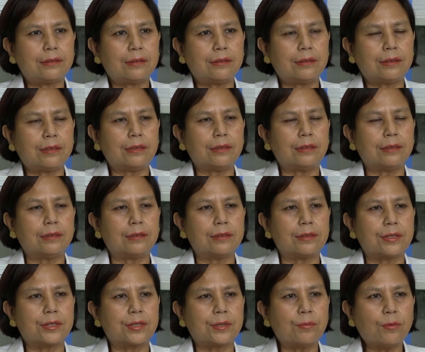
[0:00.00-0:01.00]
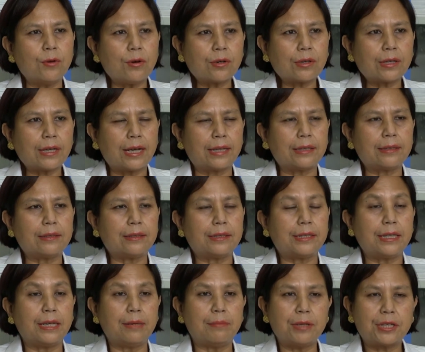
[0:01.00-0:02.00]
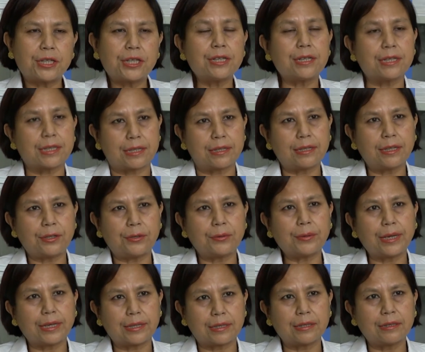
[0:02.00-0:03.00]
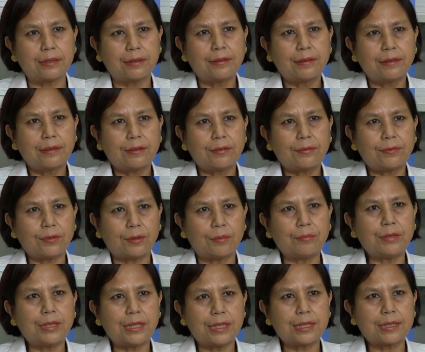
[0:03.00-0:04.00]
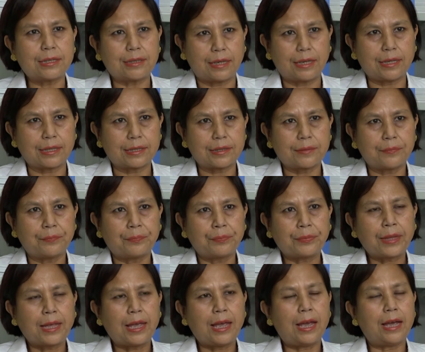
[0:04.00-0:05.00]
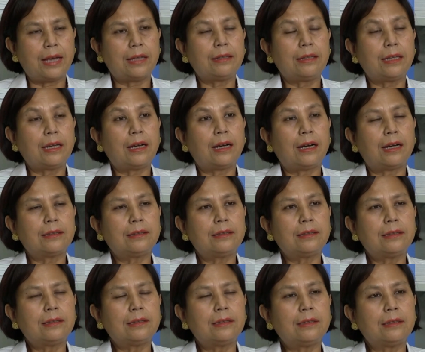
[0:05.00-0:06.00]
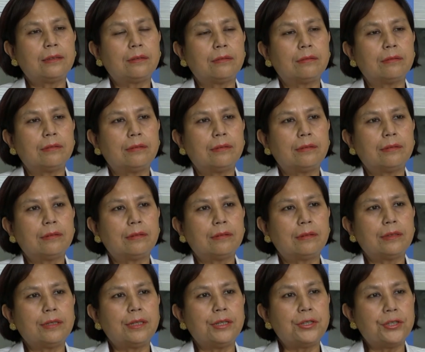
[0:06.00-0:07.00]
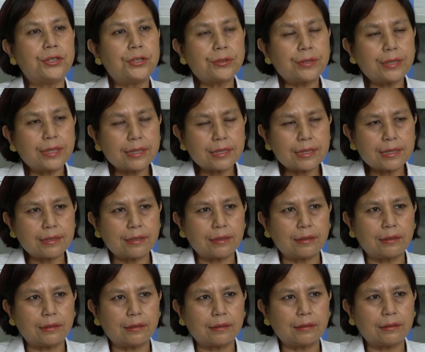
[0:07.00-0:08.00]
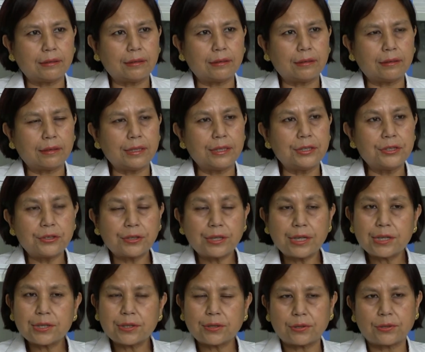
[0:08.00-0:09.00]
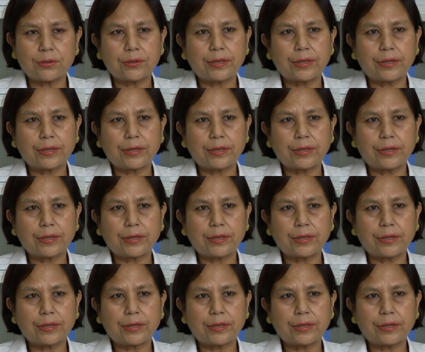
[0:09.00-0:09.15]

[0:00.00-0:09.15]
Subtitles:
the smoke and the emissions that you get from these things. And there are other injuries also